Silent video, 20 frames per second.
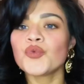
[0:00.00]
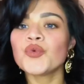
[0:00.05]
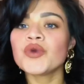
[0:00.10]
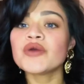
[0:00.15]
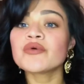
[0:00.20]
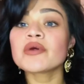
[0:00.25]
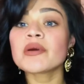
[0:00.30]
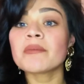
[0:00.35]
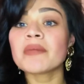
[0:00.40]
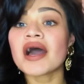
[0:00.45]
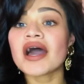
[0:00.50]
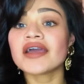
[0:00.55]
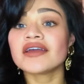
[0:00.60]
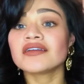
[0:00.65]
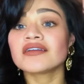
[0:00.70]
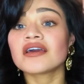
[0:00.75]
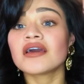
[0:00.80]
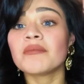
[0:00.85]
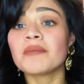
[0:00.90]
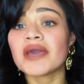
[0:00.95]

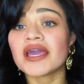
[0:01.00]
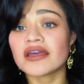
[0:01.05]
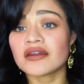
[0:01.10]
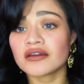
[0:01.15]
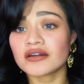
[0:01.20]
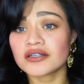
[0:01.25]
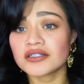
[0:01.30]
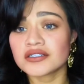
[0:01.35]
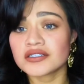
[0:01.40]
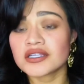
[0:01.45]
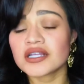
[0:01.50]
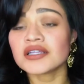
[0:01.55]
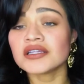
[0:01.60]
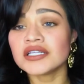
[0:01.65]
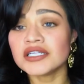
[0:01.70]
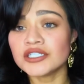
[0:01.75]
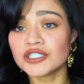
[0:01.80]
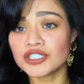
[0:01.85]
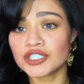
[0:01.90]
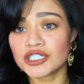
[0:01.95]
remind commanders,
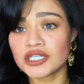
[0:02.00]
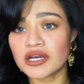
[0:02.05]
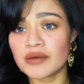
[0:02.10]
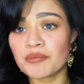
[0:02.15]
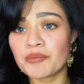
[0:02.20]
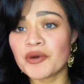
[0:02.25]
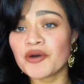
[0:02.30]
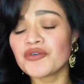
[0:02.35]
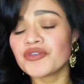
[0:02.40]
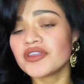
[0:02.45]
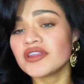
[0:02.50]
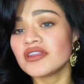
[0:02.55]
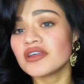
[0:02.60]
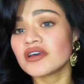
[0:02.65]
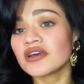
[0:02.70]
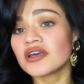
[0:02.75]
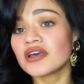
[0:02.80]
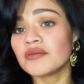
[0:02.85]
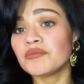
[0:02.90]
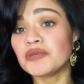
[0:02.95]
leadership, both in the
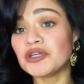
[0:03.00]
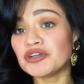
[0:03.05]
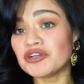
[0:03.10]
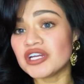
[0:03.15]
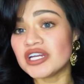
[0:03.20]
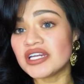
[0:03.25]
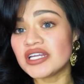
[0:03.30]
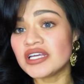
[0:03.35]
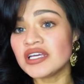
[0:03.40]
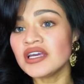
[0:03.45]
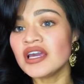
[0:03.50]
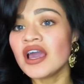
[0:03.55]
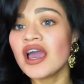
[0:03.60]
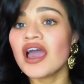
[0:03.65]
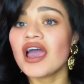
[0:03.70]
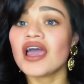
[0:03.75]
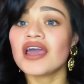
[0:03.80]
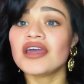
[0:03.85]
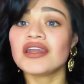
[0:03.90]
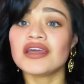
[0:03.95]
community
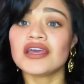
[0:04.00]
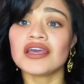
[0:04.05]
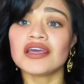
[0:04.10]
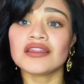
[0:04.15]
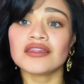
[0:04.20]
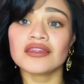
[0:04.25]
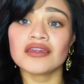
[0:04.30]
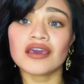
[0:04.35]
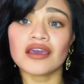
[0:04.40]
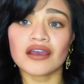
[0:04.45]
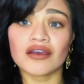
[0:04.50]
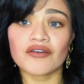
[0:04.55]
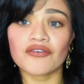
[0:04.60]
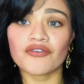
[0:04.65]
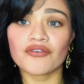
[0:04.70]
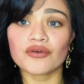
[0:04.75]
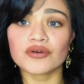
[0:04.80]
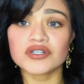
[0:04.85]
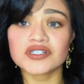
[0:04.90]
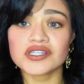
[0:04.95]
and in the Air
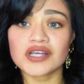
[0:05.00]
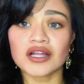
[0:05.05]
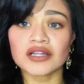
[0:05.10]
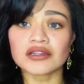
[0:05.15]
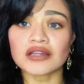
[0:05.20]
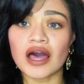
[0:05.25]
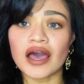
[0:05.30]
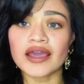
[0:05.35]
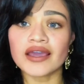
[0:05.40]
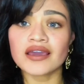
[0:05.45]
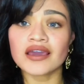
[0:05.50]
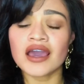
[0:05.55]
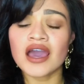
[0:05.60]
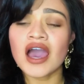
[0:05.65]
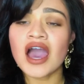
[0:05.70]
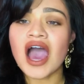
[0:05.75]
Force alike,